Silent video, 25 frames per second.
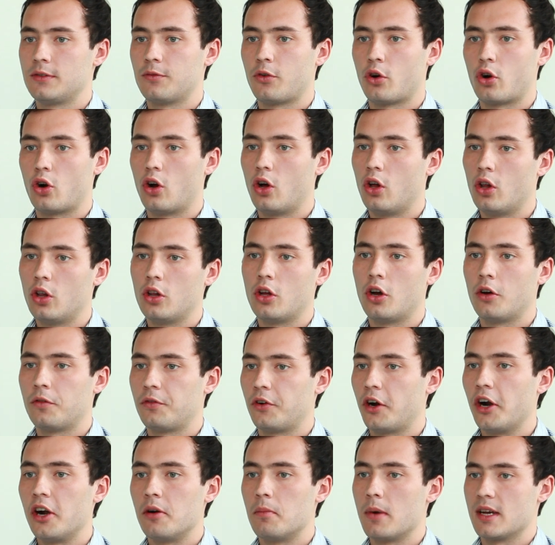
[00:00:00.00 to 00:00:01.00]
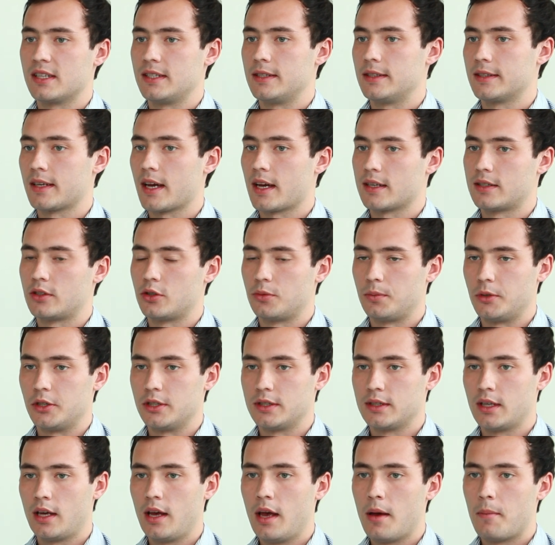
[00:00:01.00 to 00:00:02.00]
for all of Airbus's
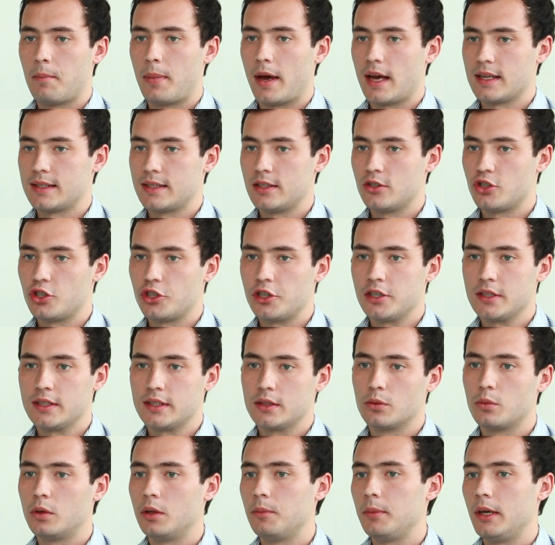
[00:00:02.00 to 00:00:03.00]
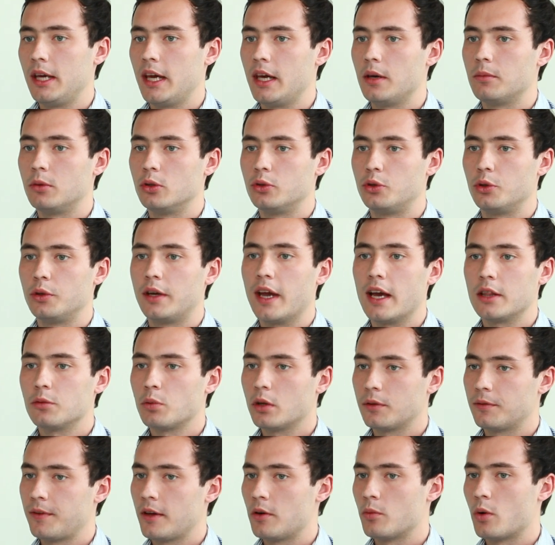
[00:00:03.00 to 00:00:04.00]
customers. Passengers will be able to get
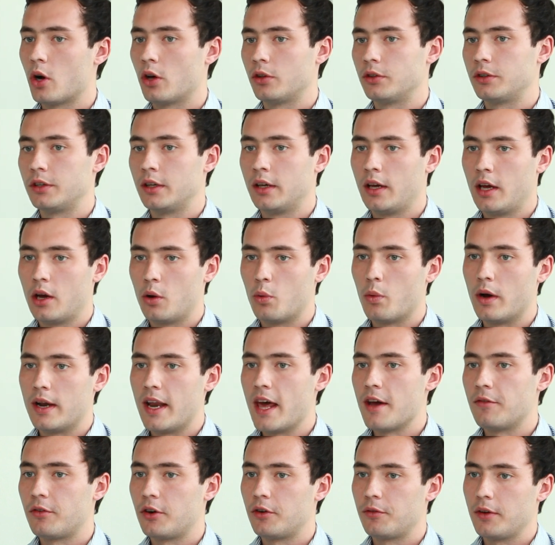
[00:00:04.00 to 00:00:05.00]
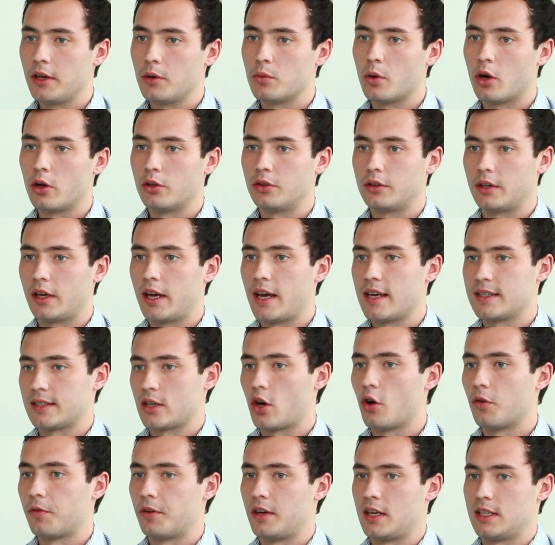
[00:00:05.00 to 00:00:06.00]
what they want, whenever they want, as
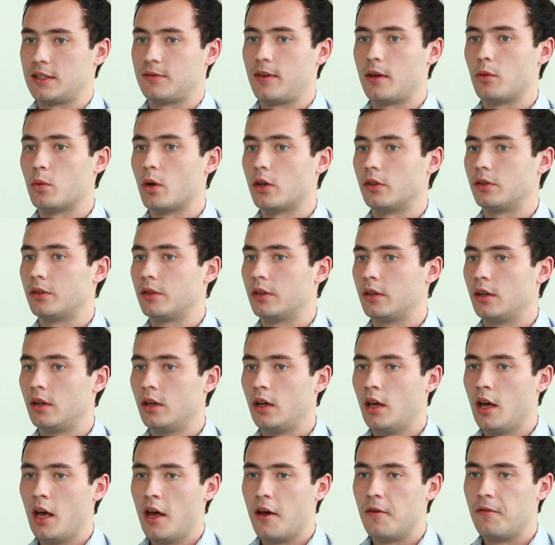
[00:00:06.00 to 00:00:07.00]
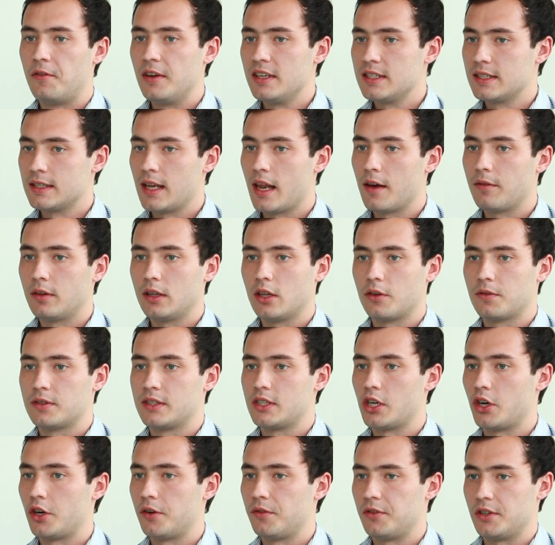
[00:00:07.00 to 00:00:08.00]
often as they want. This level of
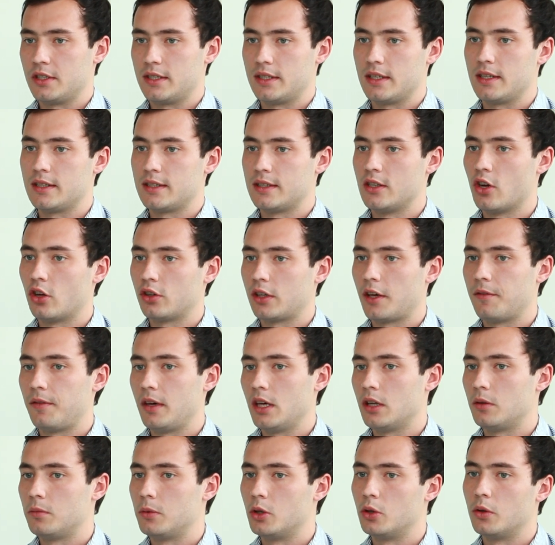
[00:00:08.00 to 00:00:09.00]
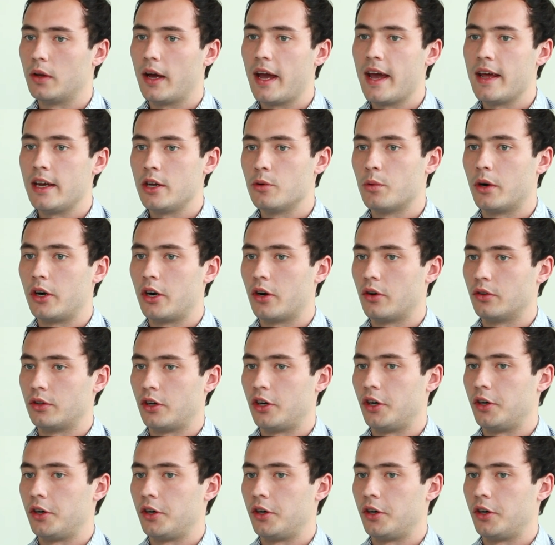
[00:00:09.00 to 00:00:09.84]
service is not available anywhere on